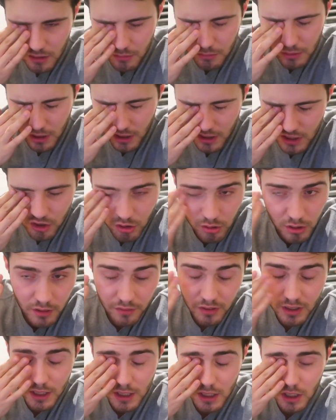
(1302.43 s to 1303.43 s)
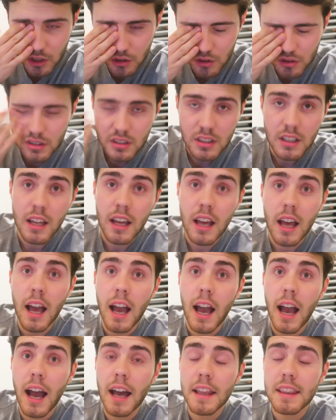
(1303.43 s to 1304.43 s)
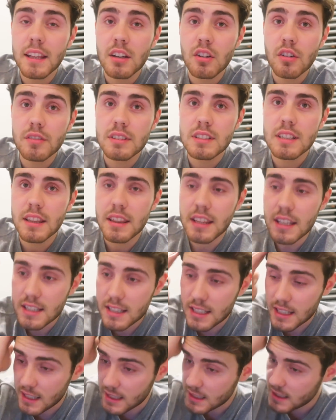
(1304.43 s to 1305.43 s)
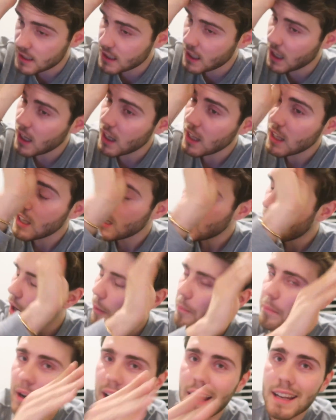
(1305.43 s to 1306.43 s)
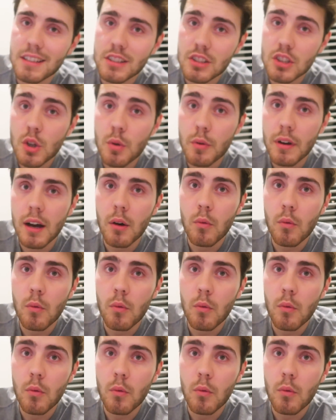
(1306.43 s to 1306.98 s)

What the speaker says: When I do the video. And then obviously this Easter, I plan to do it.